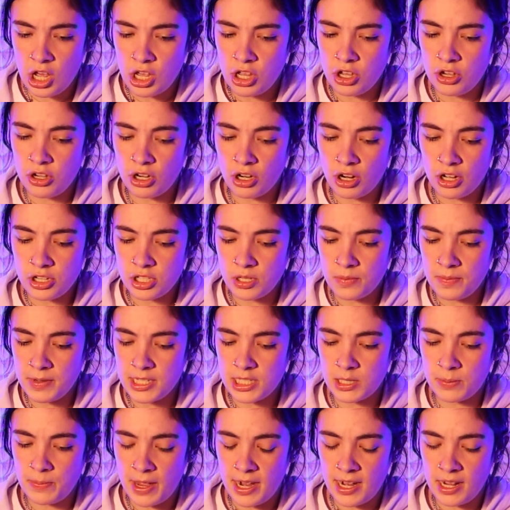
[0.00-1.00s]
You could also be
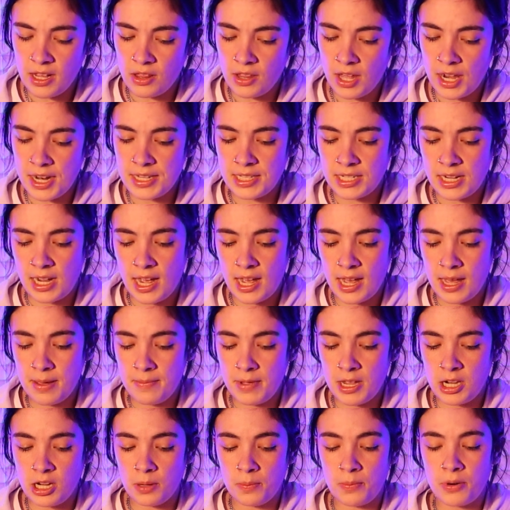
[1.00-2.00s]
spending a lot of
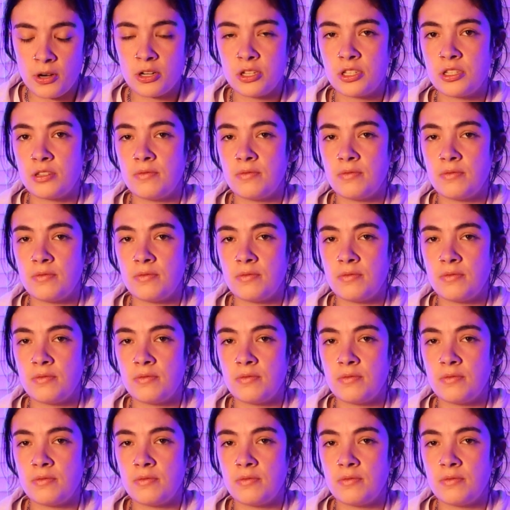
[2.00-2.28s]
time in your